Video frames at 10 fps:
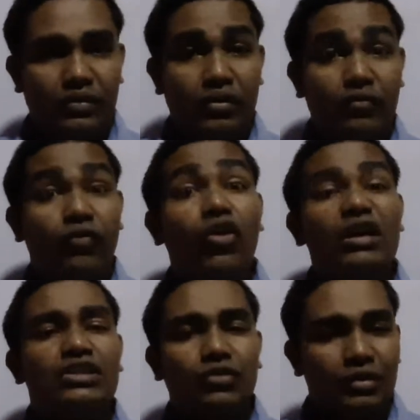
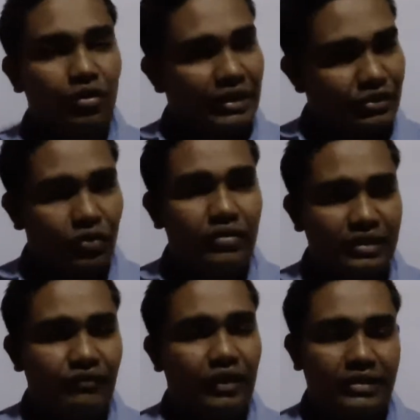Focus on the
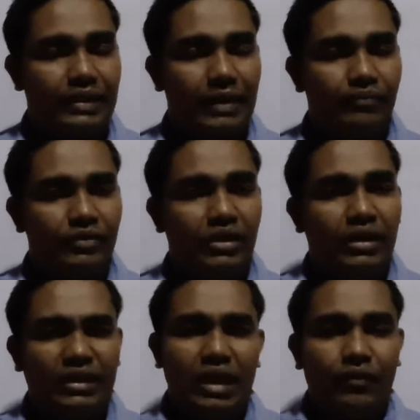scholarship exam.
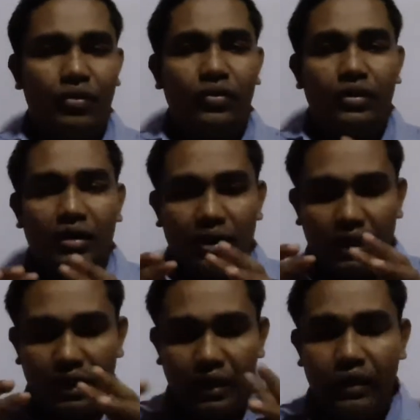Therefore,
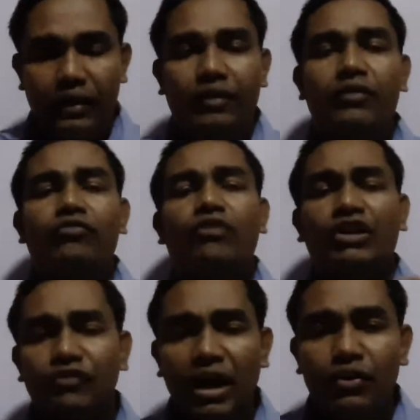what
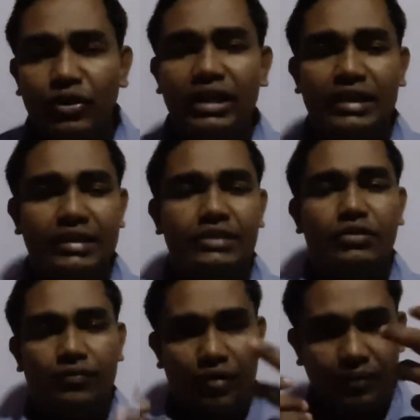we are doing is
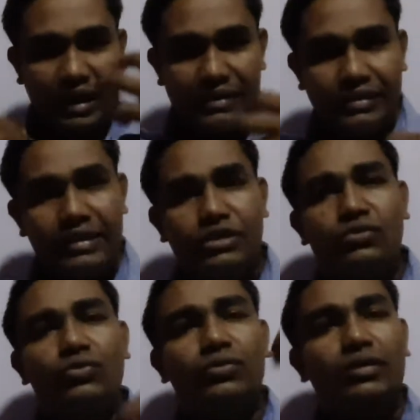from grade 6
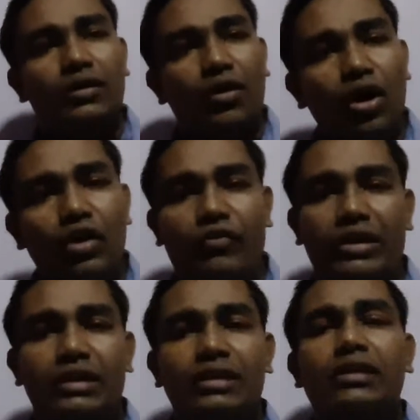to O
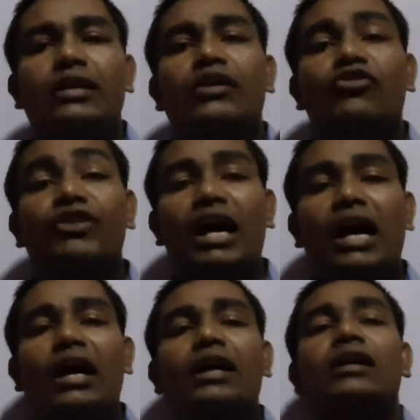level, we
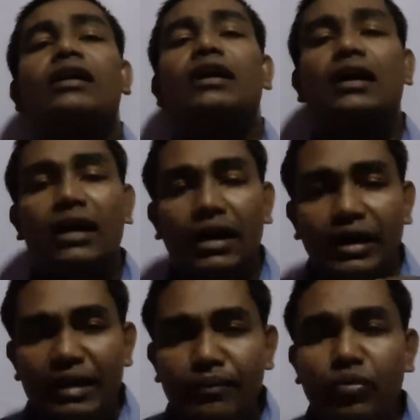are
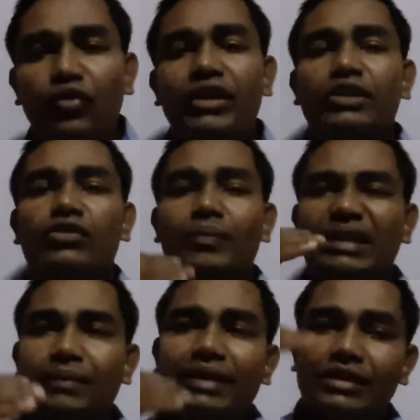improving your
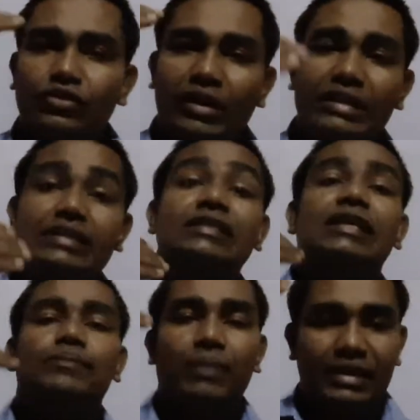mathematics knowledge
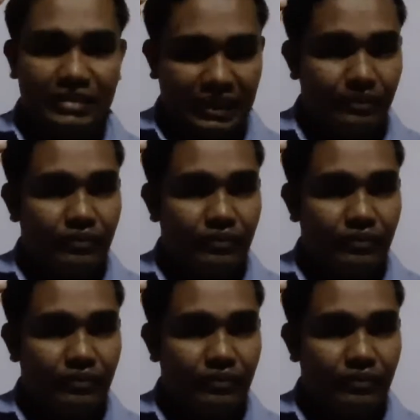step by step.